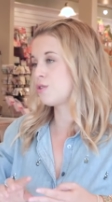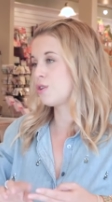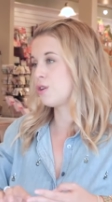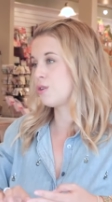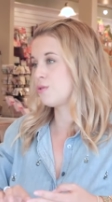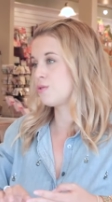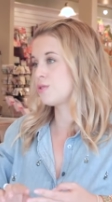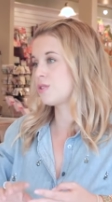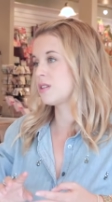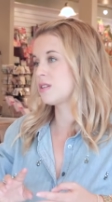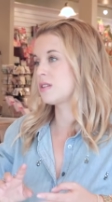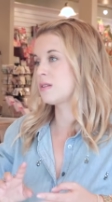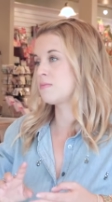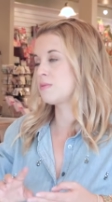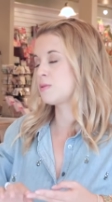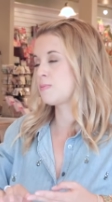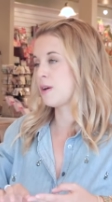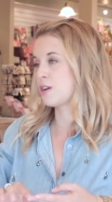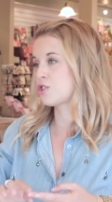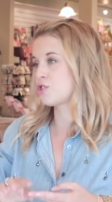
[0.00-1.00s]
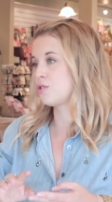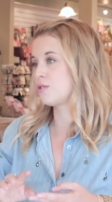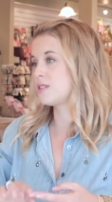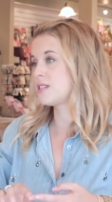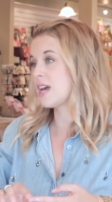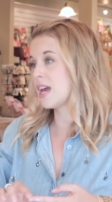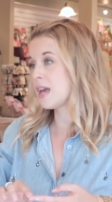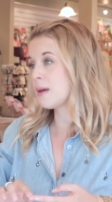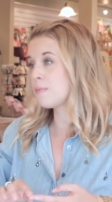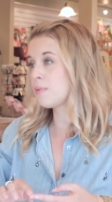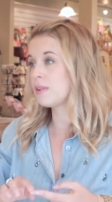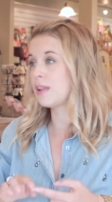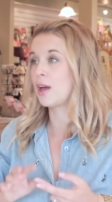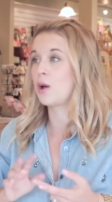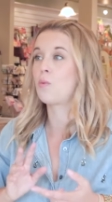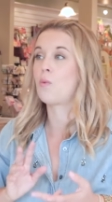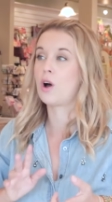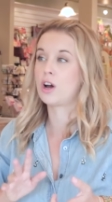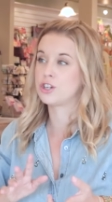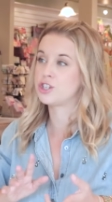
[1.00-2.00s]
use some special tape, like
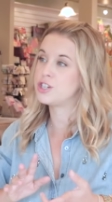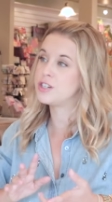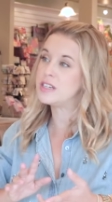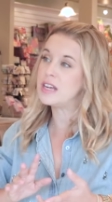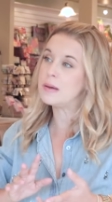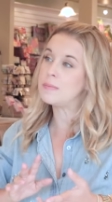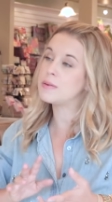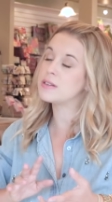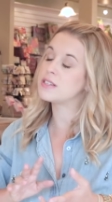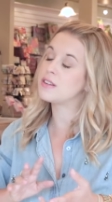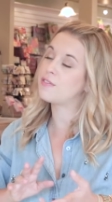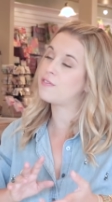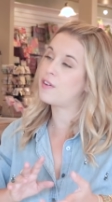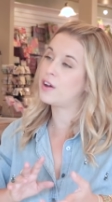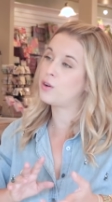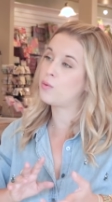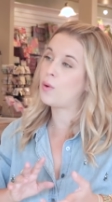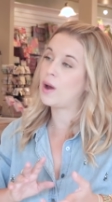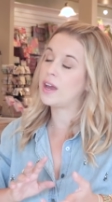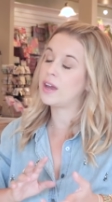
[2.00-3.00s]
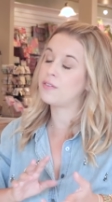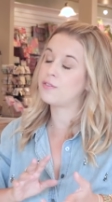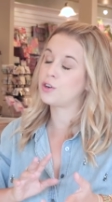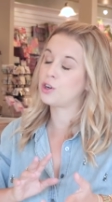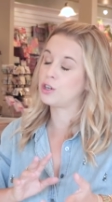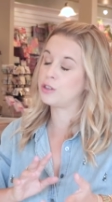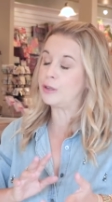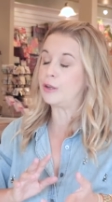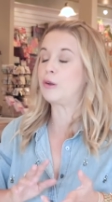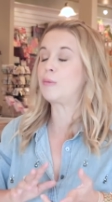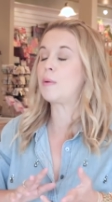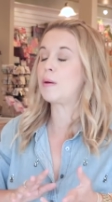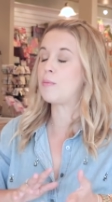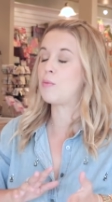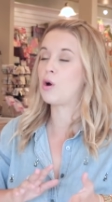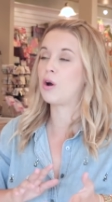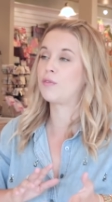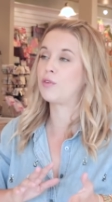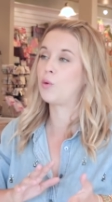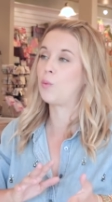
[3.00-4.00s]
washi tape is a fun way if you're a little bit
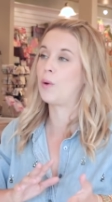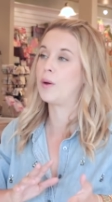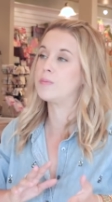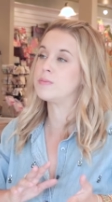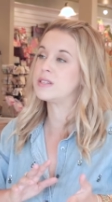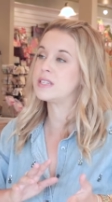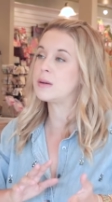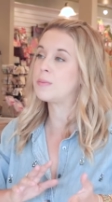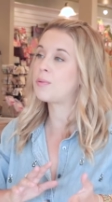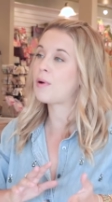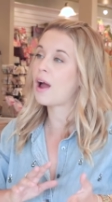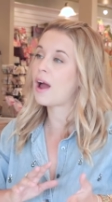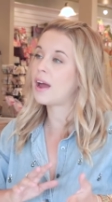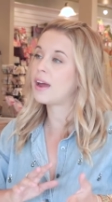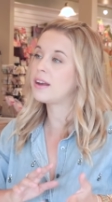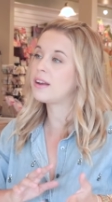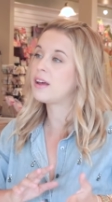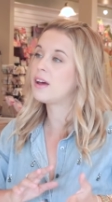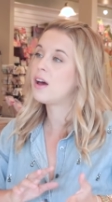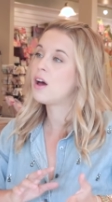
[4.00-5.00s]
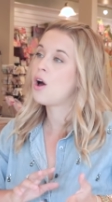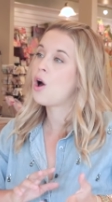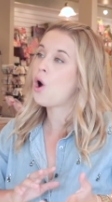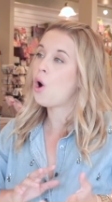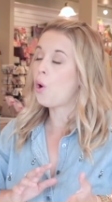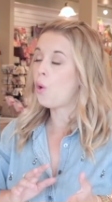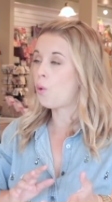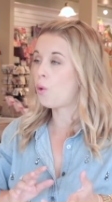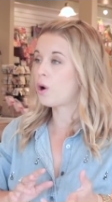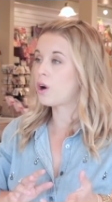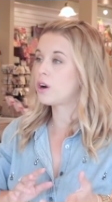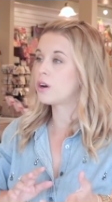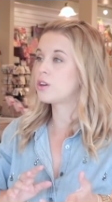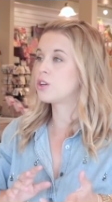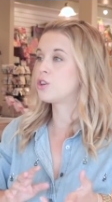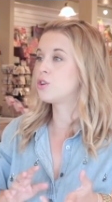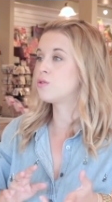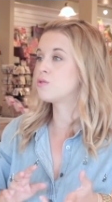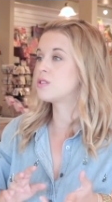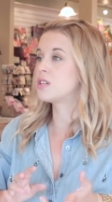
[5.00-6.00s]
more of a whimsy bride, or
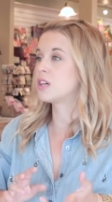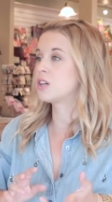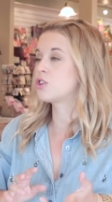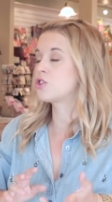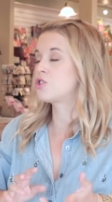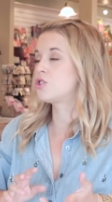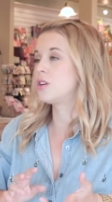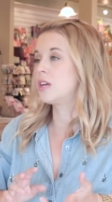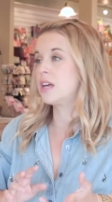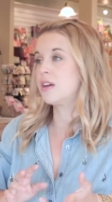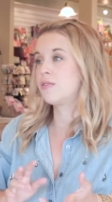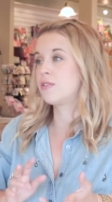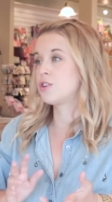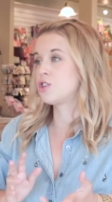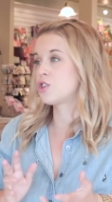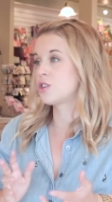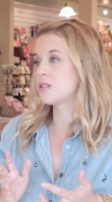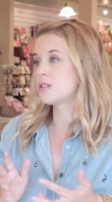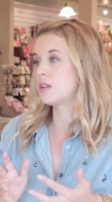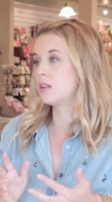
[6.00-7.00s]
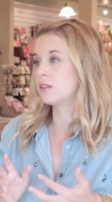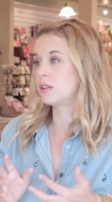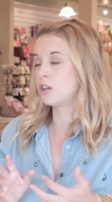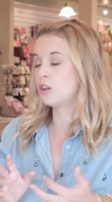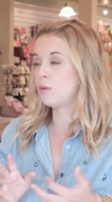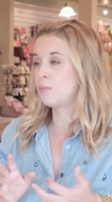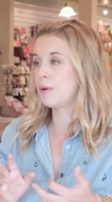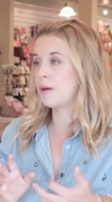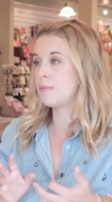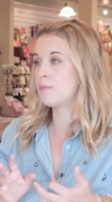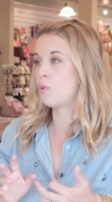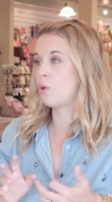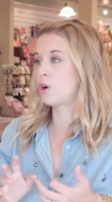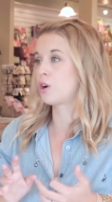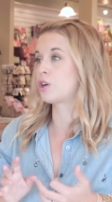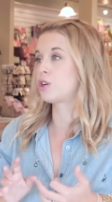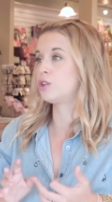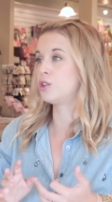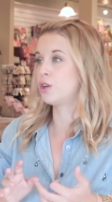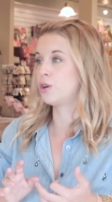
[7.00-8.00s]
using even just a little bit more
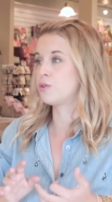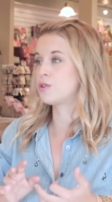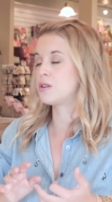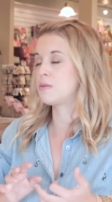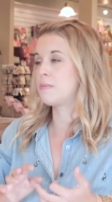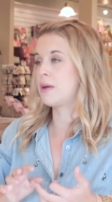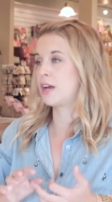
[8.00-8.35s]
glue to